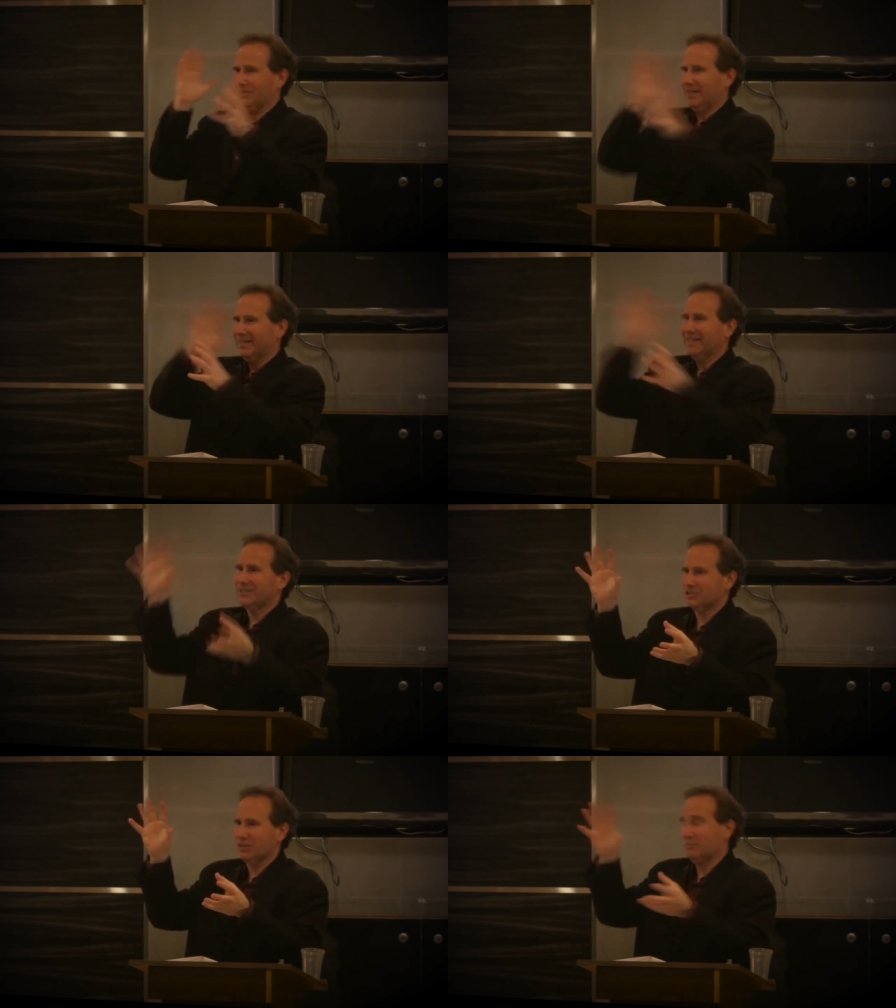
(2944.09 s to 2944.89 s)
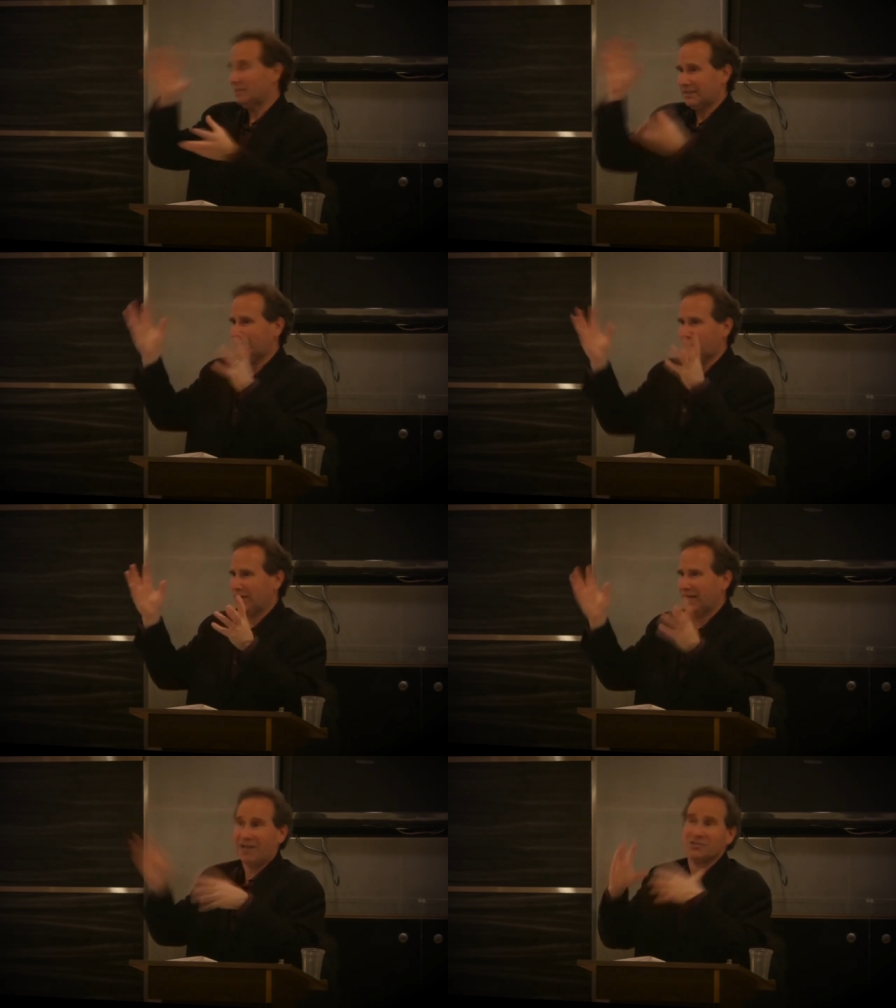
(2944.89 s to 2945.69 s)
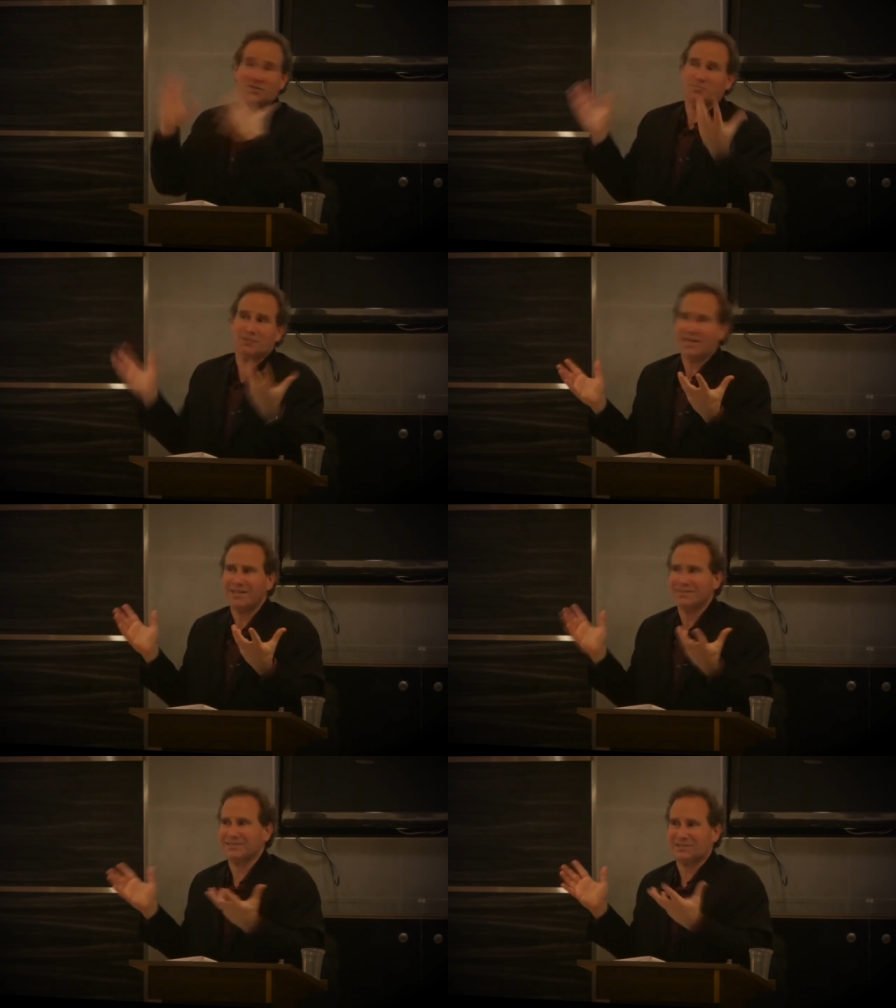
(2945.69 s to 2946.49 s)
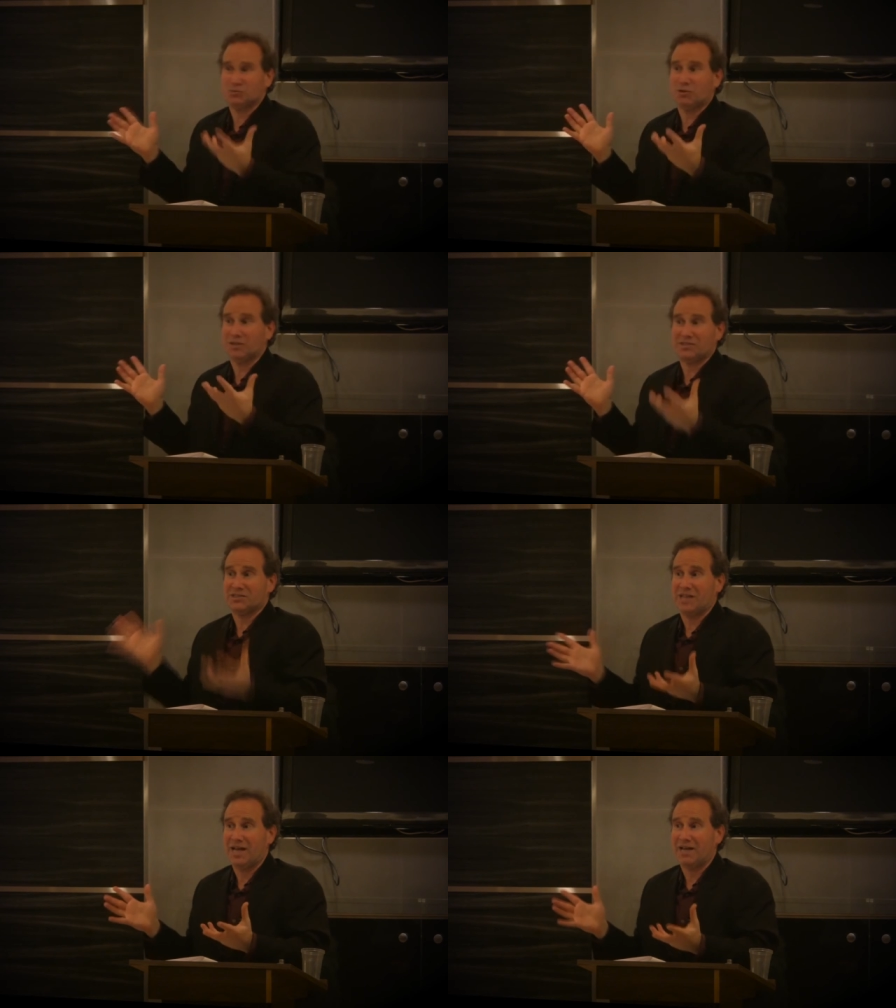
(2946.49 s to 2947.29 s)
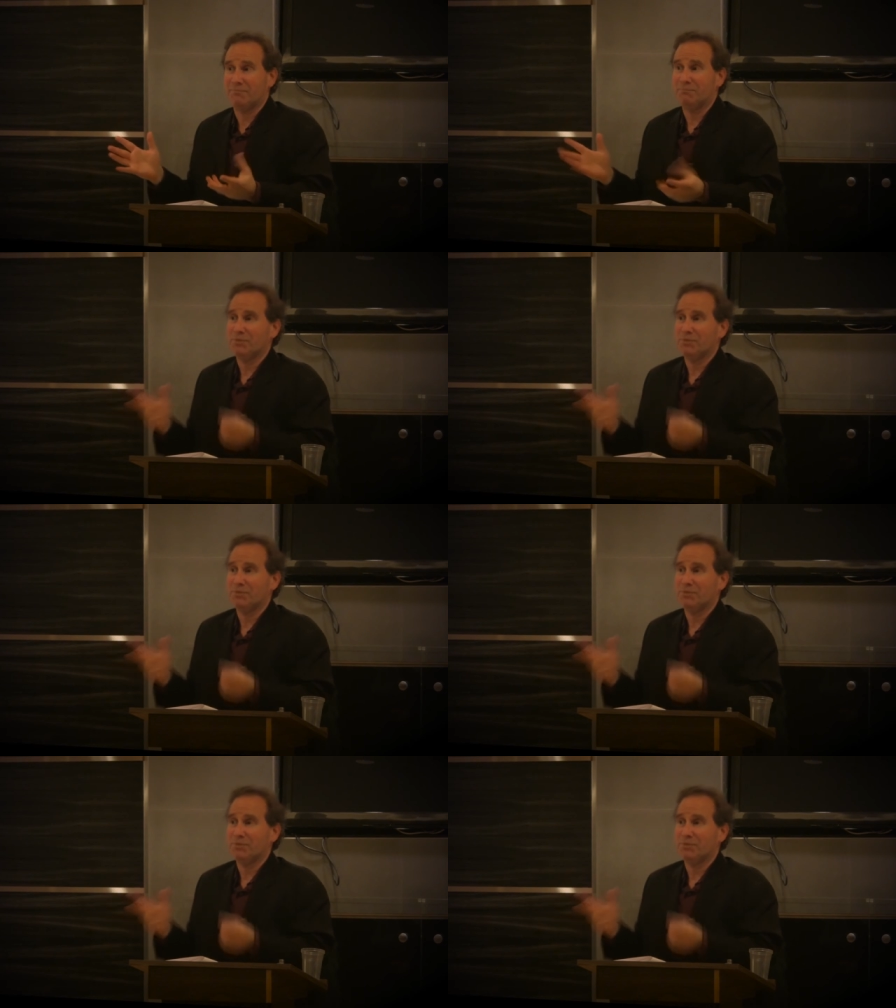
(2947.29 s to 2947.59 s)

Like, there's some different analysis, but analysis is really the same